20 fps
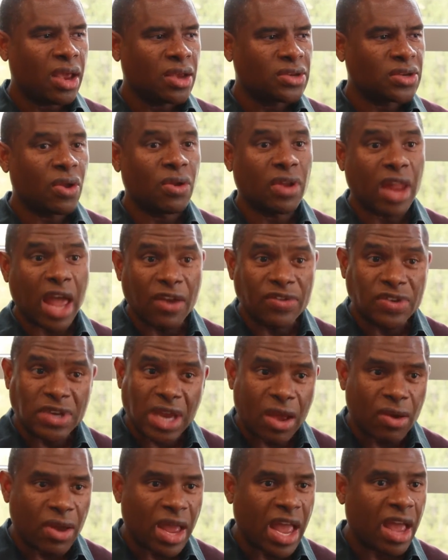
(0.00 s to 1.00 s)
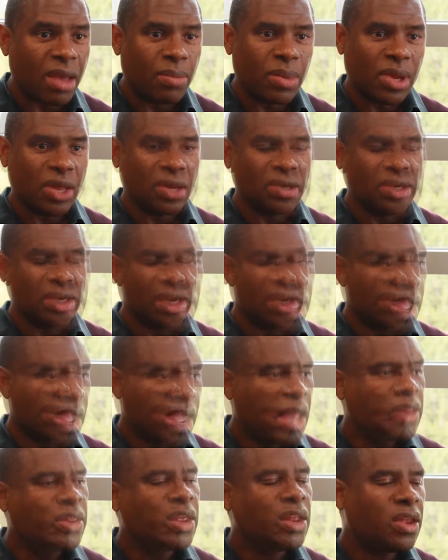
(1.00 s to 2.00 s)
his own lifestyle habits,
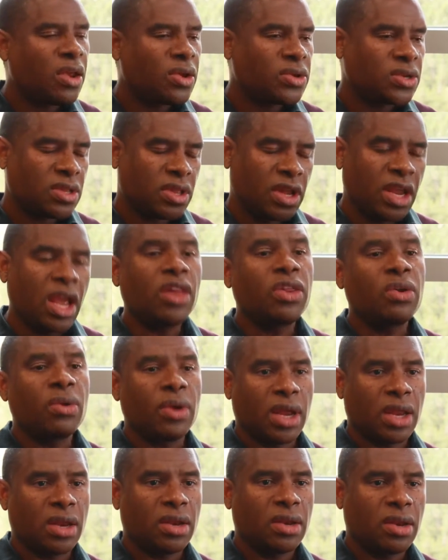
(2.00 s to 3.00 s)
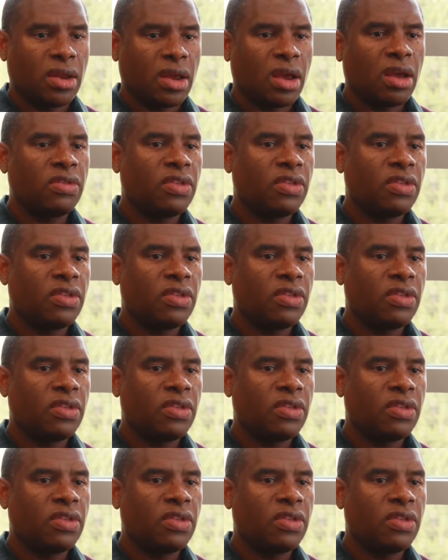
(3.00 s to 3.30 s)
and then there's the other end